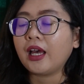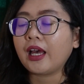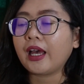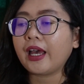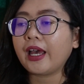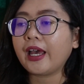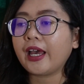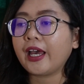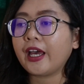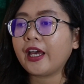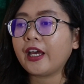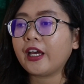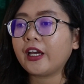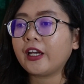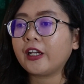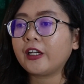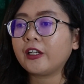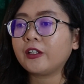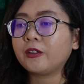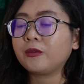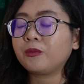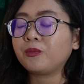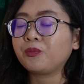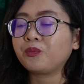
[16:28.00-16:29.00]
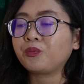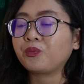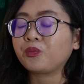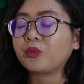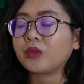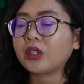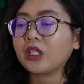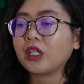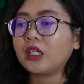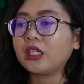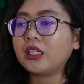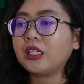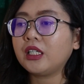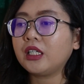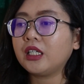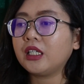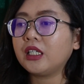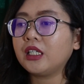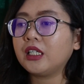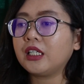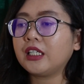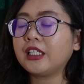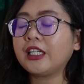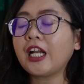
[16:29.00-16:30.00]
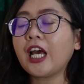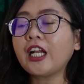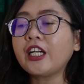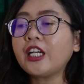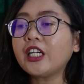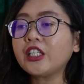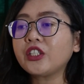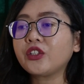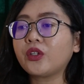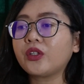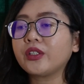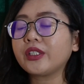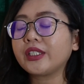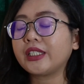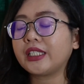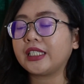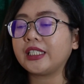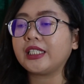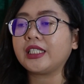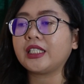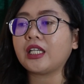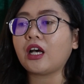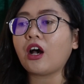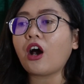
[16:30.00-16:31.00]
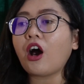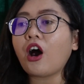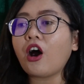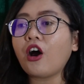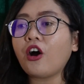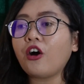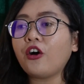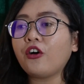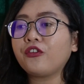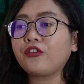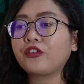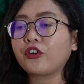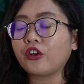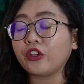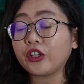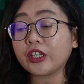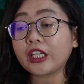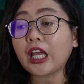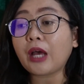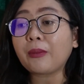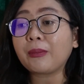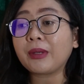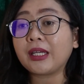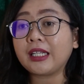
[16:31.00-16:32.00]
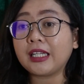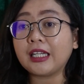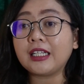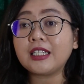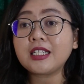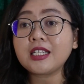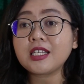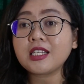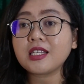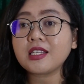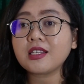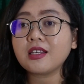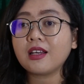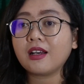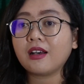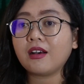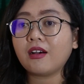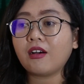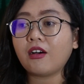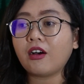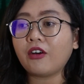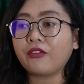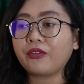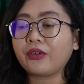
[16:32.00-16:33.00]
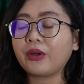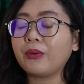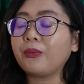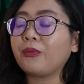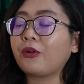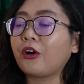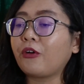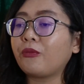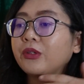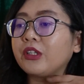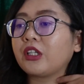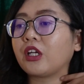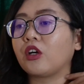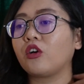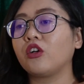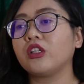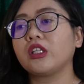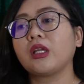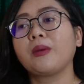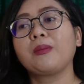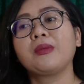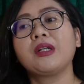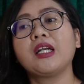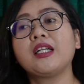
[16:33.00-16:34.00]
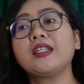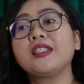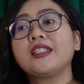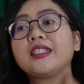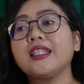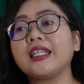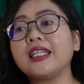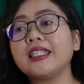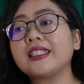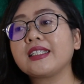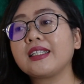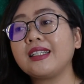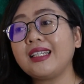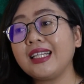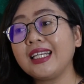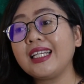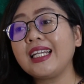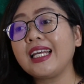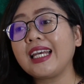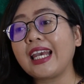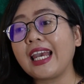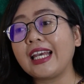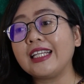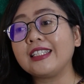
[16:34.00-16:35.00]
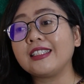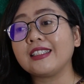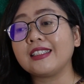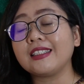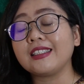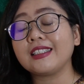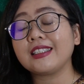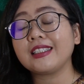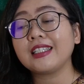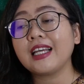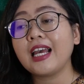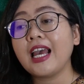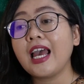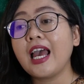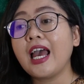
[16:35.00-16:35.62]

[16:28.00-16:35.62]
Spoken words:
And the another sources of contaminants, of environmental contaminants, is cleaning agents.